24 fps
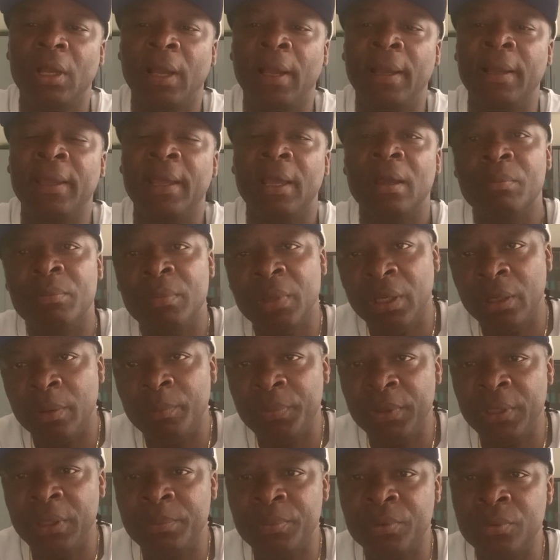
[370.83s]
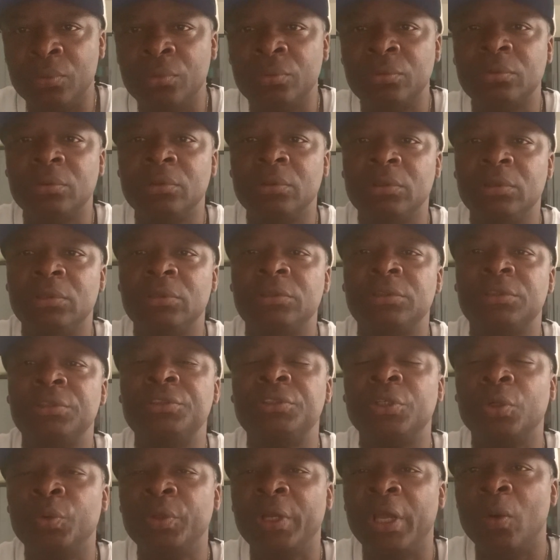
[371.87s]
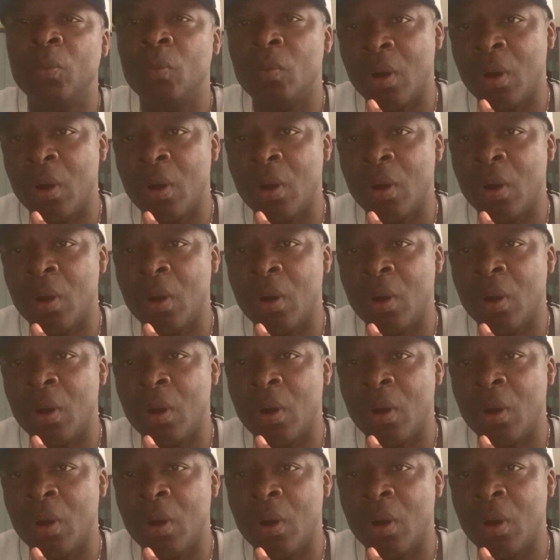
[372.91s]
and get 1 million people to donate